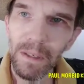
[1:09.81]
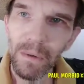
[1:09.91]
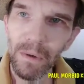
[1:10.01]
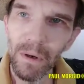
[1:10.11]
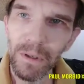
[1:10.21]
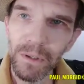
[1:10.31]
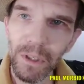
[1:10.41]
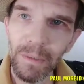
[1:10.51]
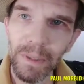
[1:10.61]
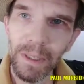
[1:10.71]
We're also
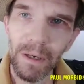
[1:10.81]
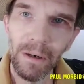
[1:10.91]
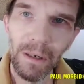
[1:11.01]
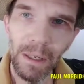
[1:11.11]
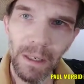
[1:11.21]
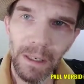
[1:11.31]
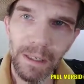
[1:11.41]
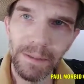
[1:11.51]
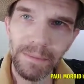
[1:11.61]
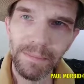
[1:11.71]
going to be online.
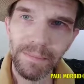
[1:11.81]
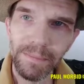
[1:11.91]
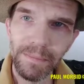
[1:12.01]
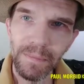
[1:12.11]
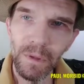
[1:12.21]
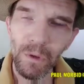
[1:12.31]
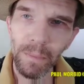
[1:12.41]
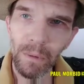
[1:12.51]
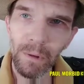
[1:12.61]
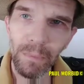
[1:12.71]
You'll be
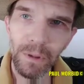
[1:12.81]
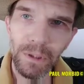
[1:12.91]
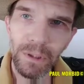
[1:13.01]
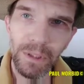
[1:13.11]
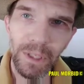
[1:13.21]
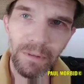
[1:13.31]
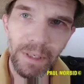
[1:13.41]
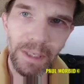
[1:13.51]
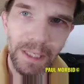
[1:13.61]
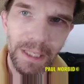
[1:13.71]
able to purchase the
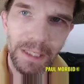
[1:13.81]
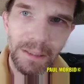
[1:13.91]
DVDs.